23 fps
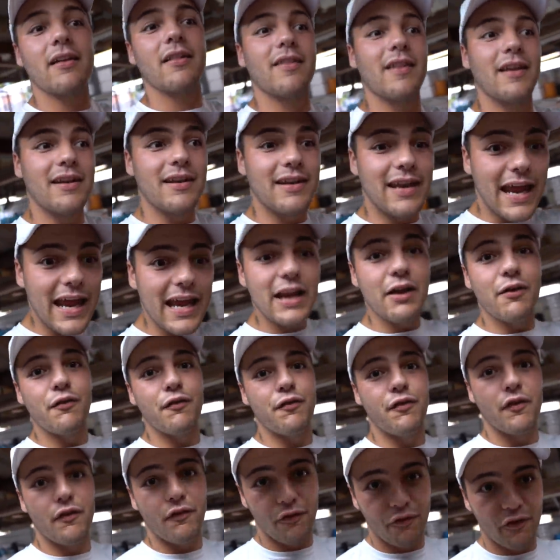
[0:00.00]
the native
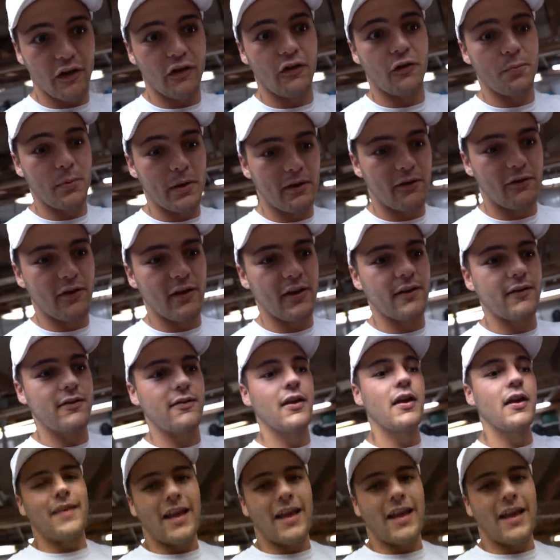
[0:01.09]
fish species,